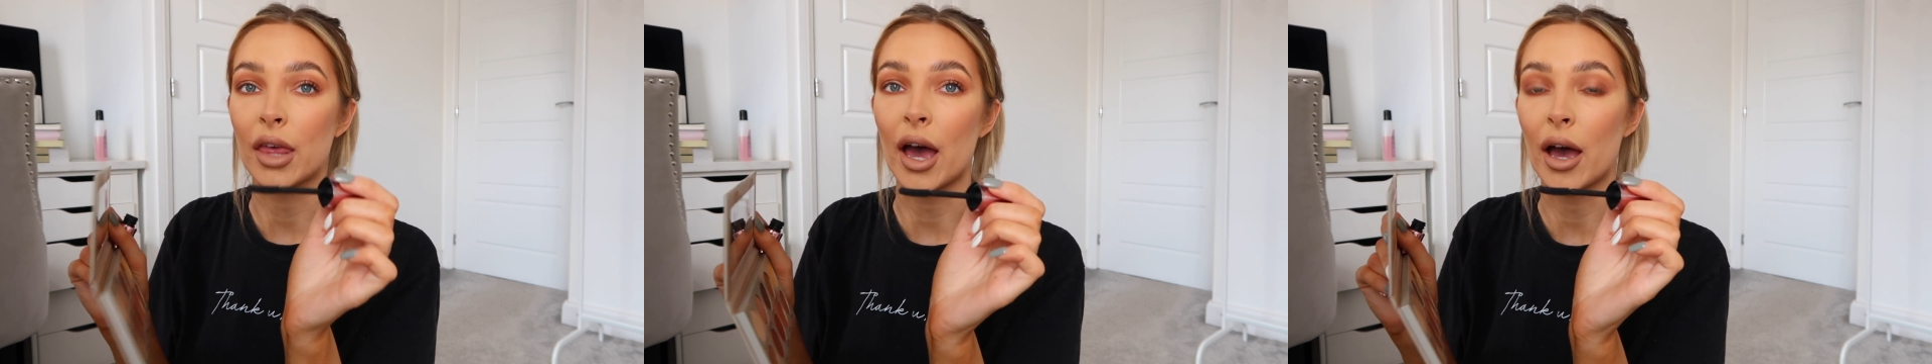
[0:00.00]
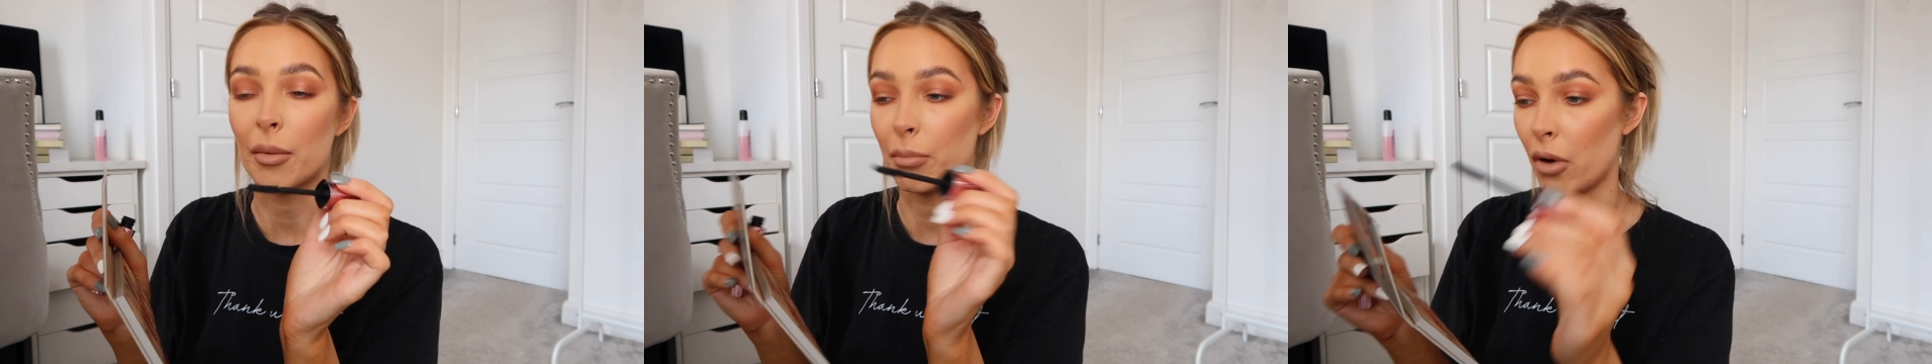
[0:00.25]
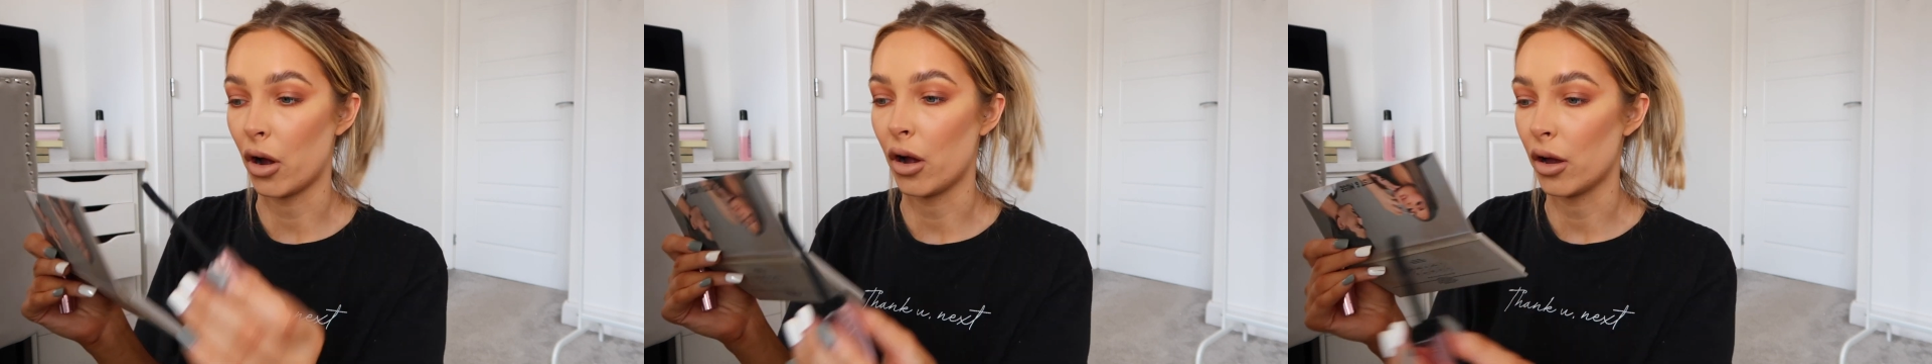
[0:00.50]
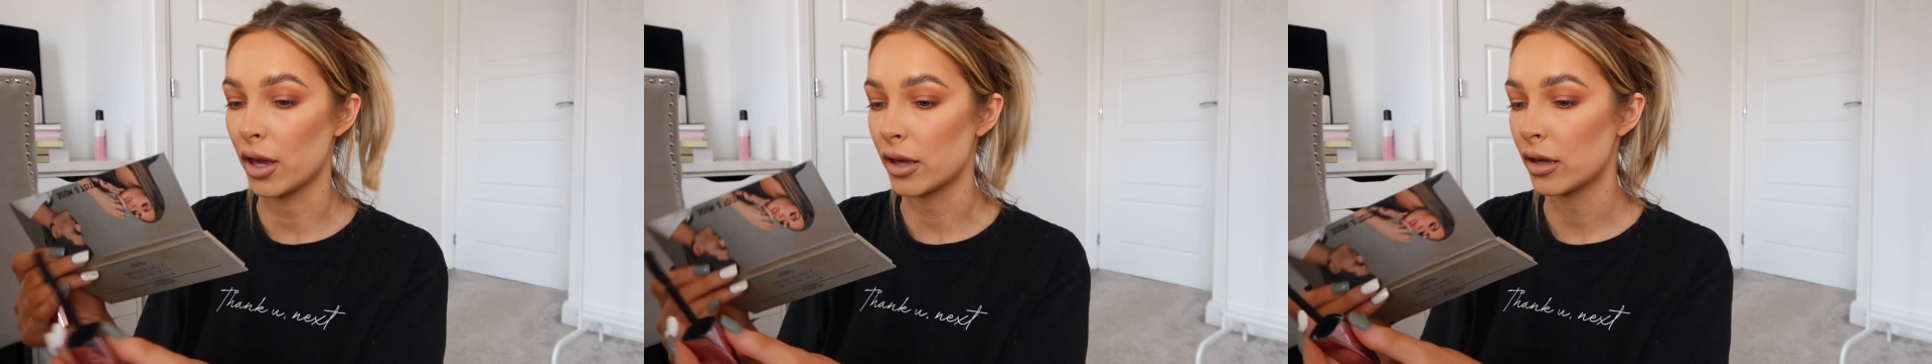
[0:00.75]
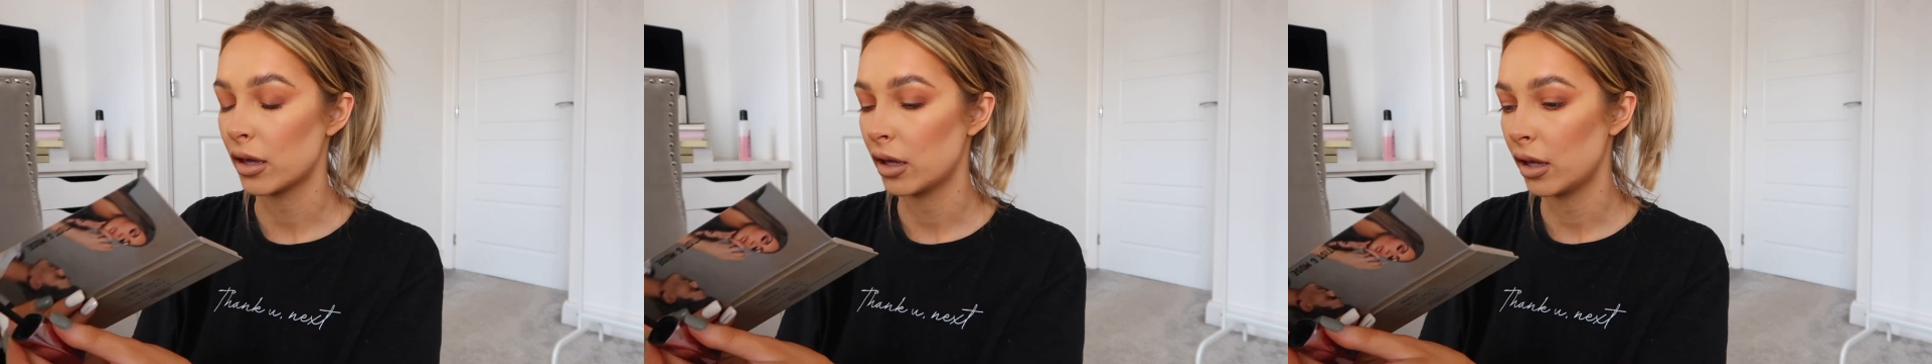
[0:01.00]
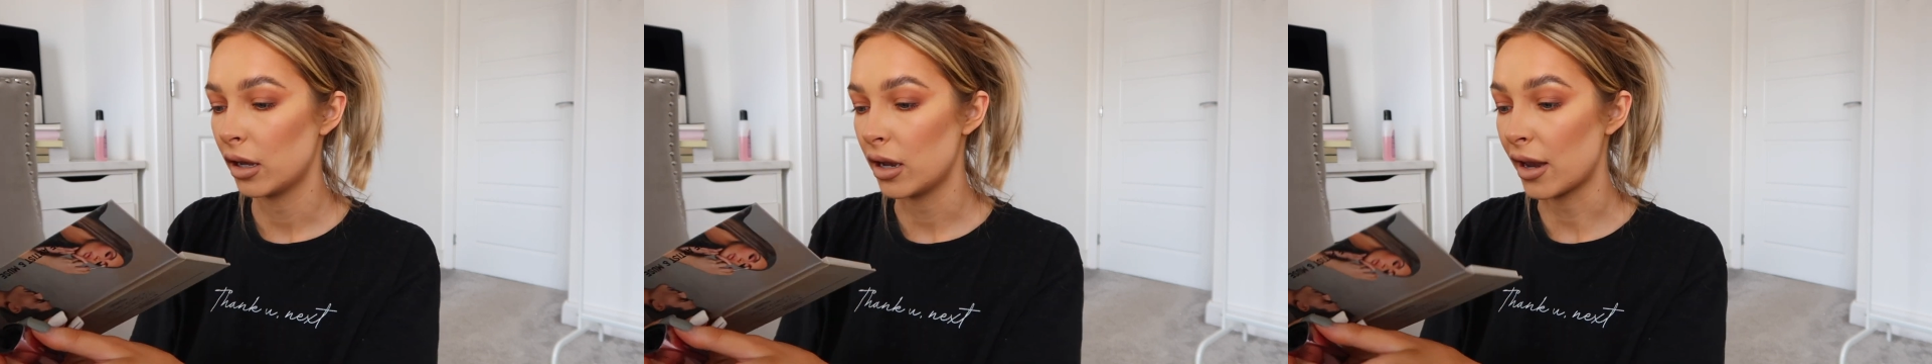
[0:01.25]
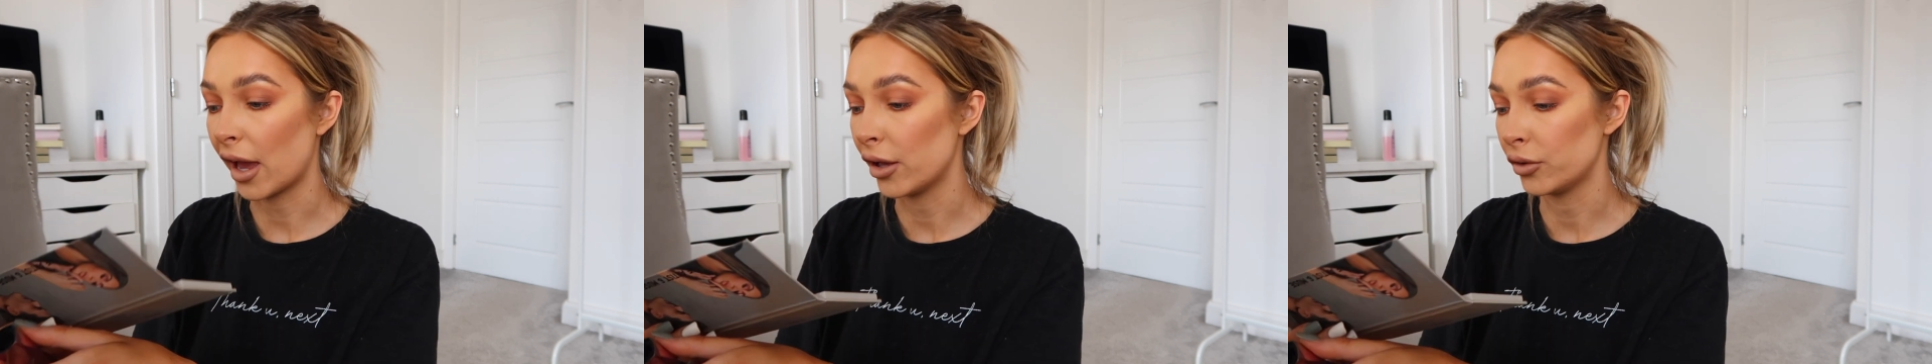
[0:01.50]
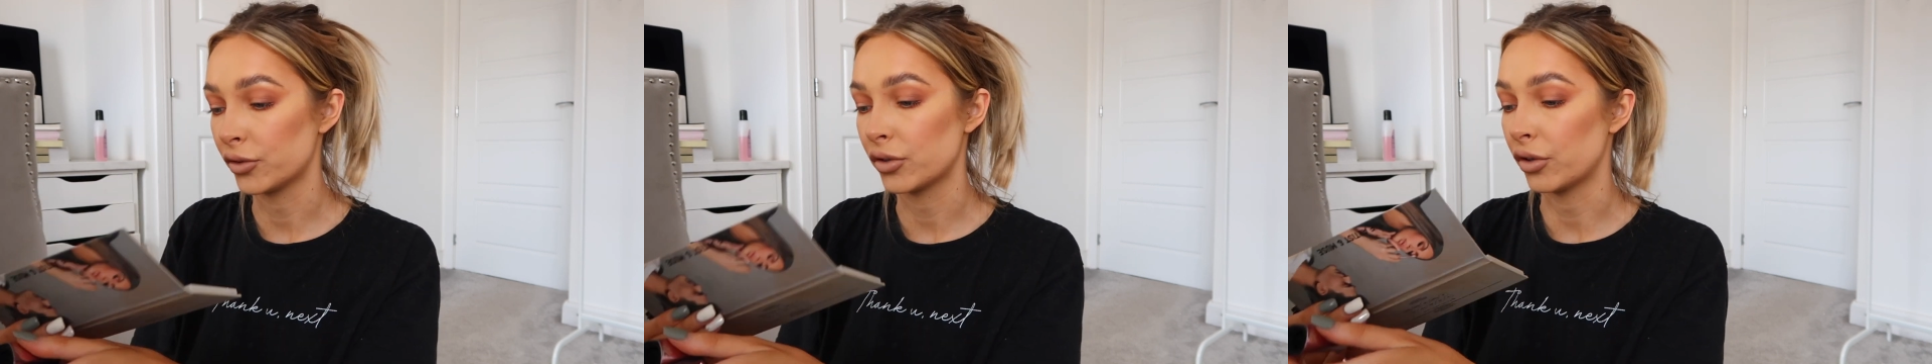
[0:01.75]
that my
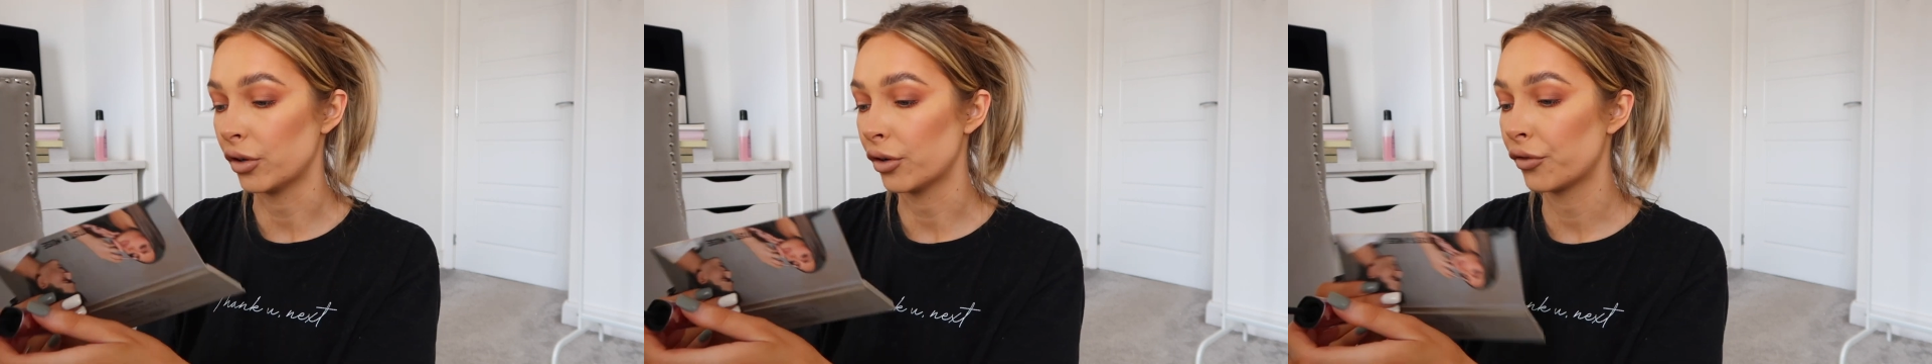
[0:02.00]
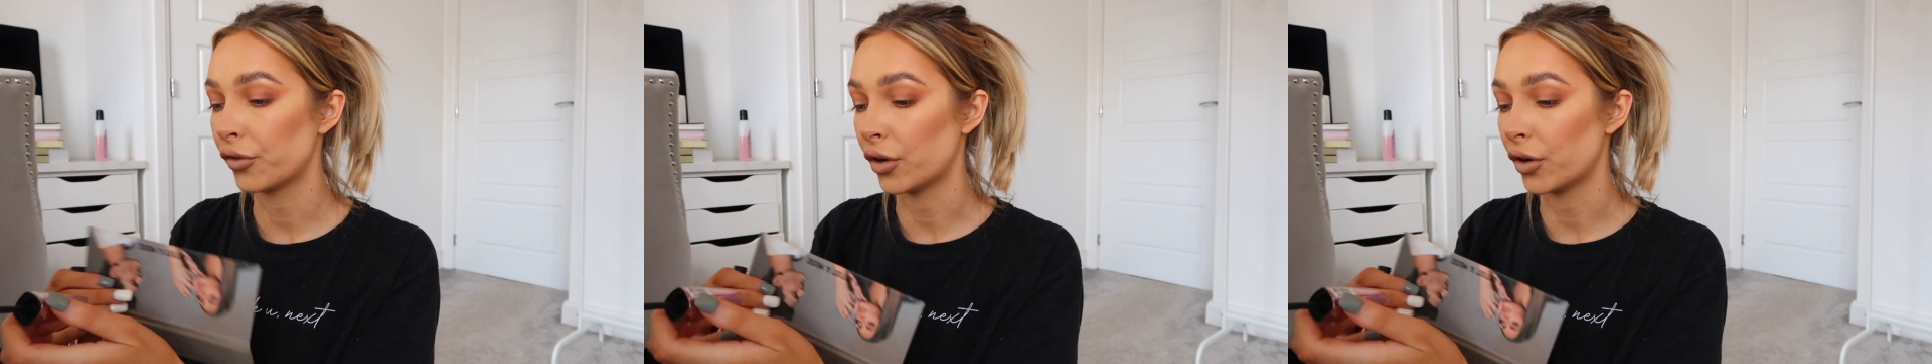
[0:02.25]
nail stuff